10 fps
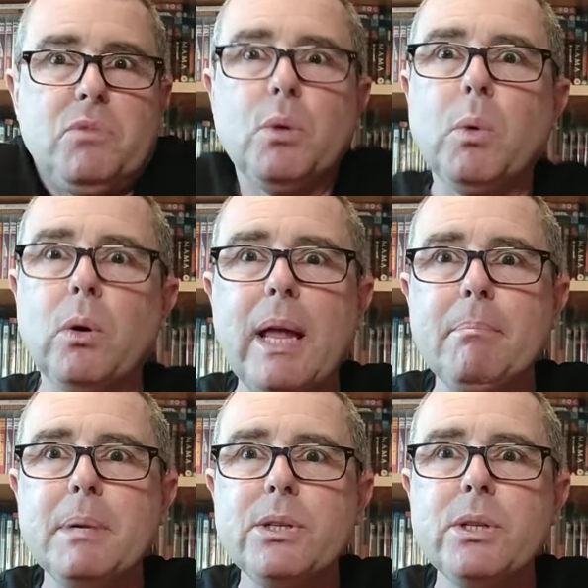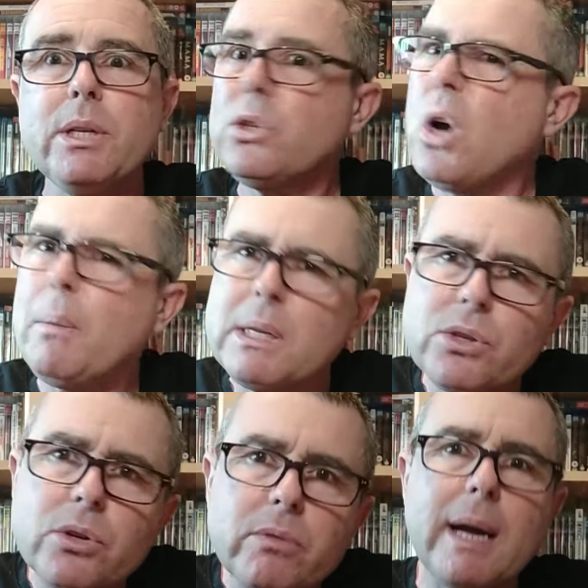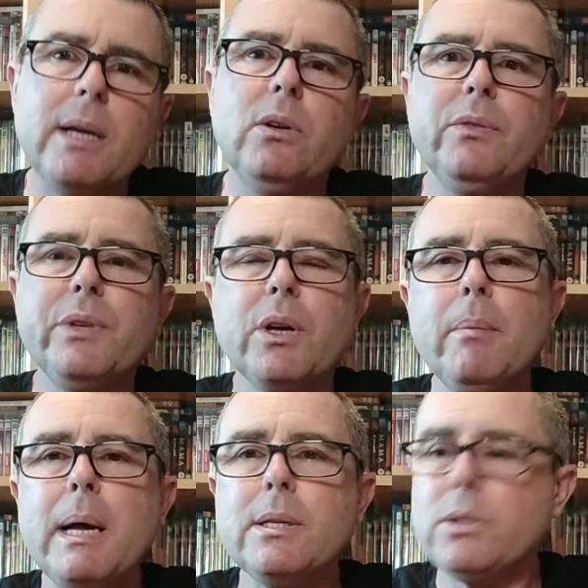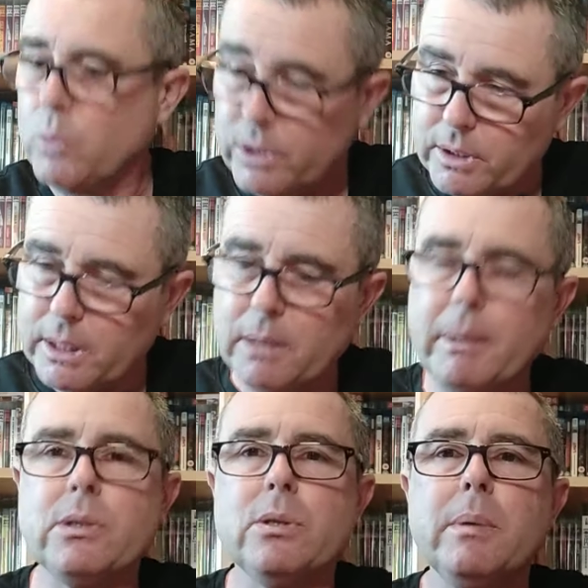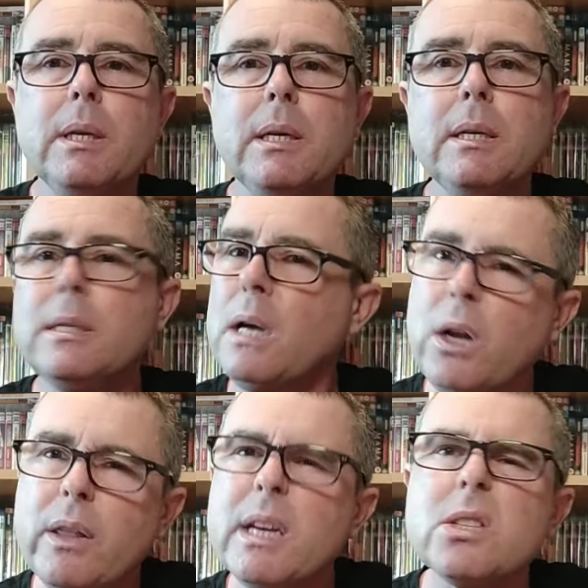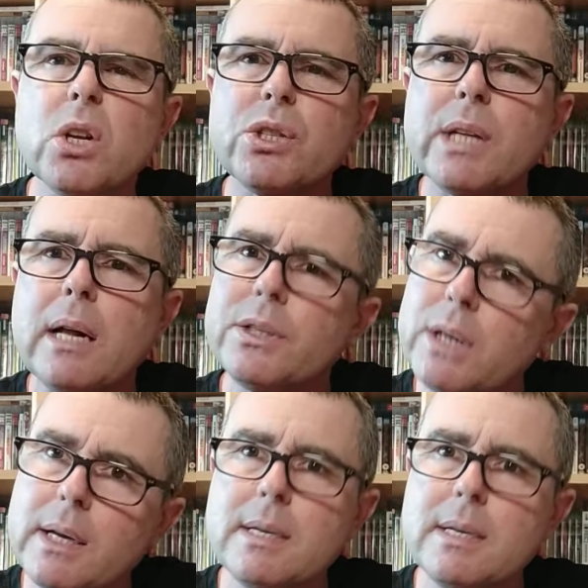do all that business. Comments are great. Love your comments. What do you think about some of these? A lot of these nostalgia.